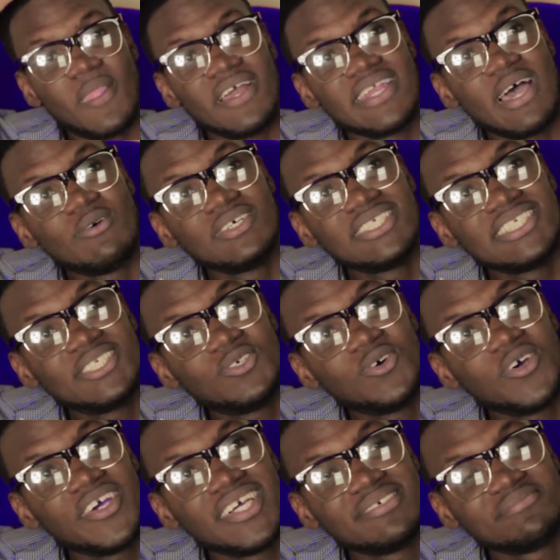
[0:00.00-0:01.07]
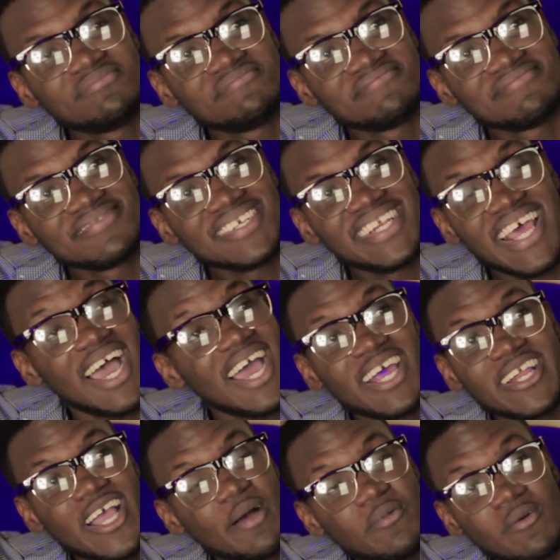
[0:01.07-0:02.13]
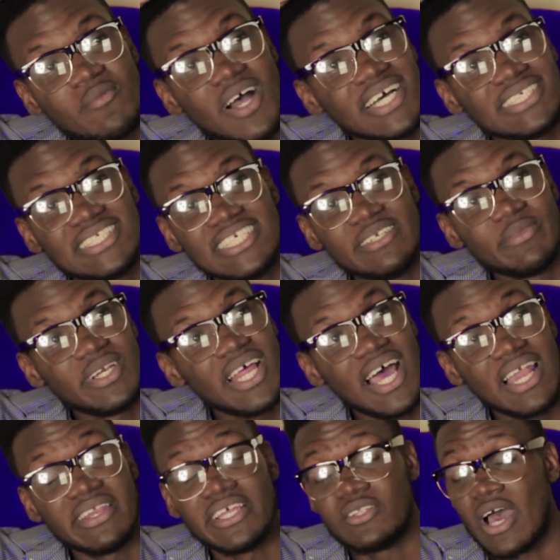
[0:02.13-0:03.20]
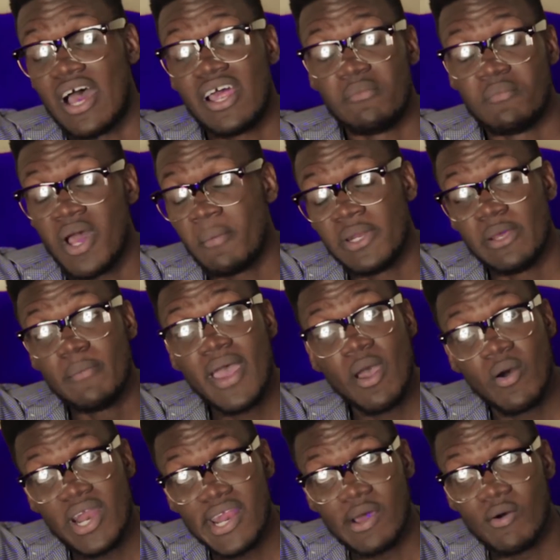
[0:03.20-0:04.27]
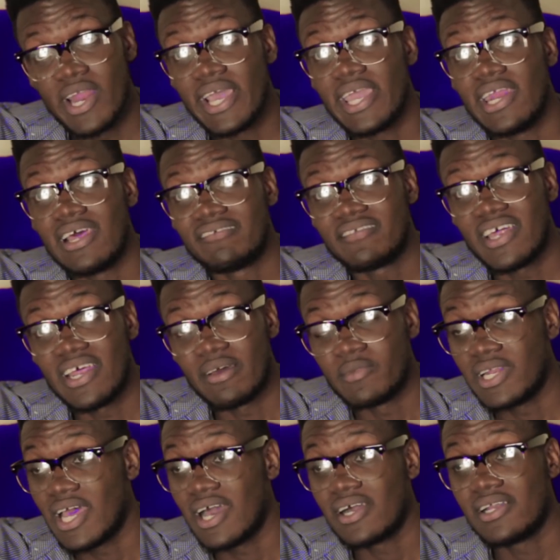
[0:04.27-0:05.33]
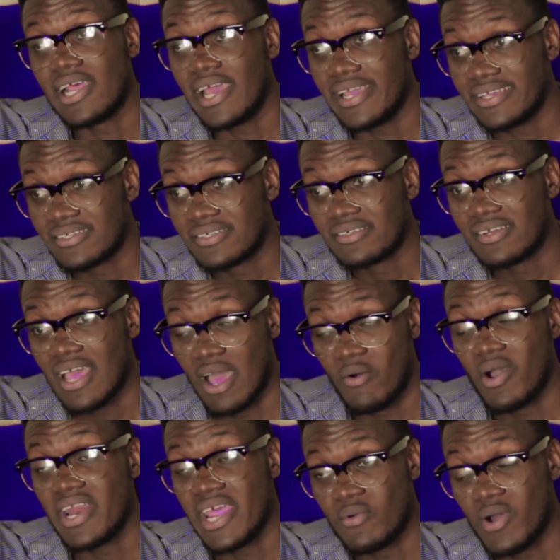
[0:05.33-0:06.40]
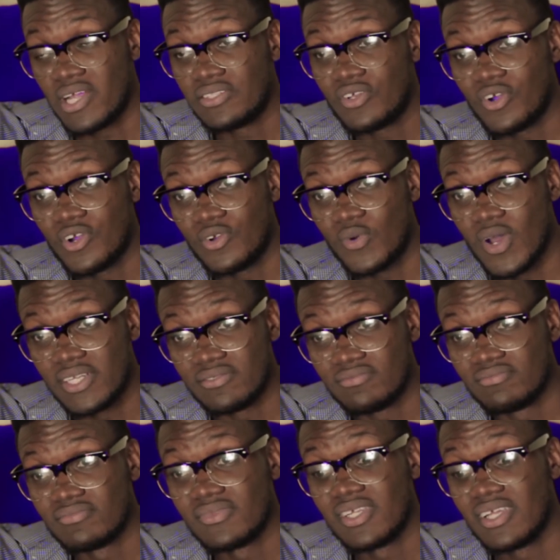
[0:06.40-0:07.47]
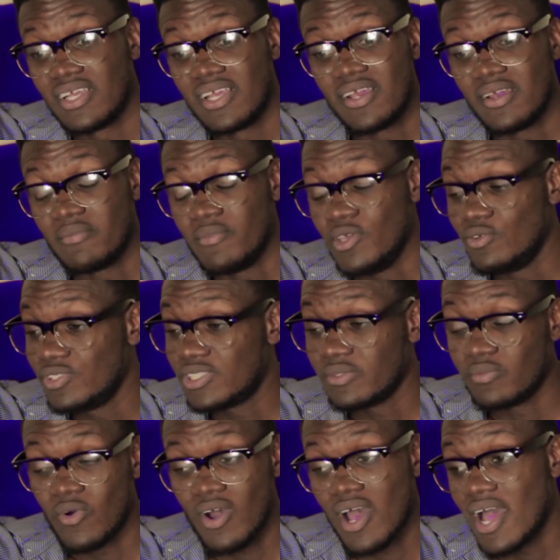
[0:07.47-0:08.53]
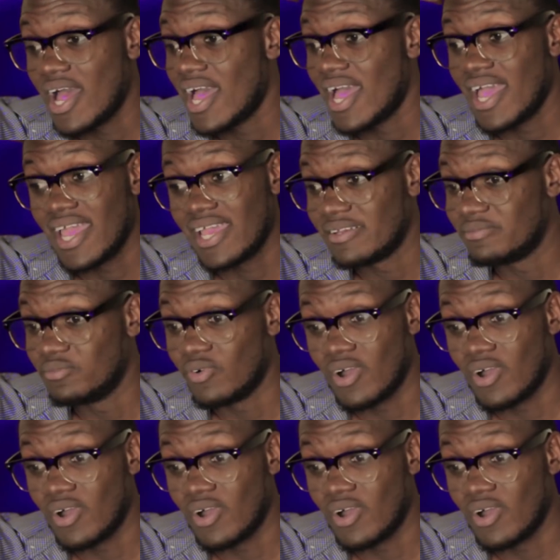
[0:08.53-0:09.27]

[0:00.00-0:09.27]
That was the story. The hardcover magazine. I buy another one again after that. I'm not gonna lie. I wanted one third one. I used to buy.